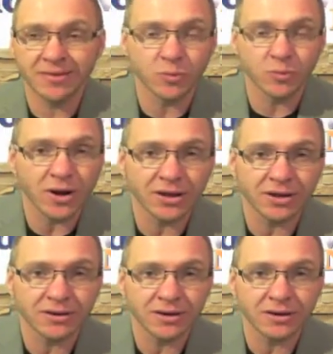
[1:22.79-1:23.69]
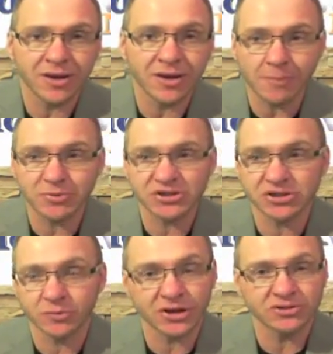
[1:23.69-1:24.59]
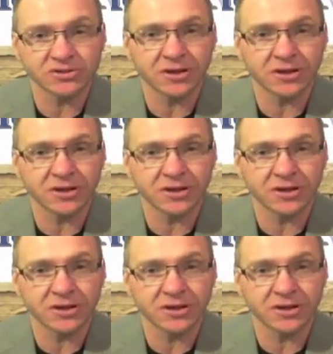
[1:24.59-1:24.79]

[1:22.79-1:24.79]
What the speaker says: and then running it in the opposite direction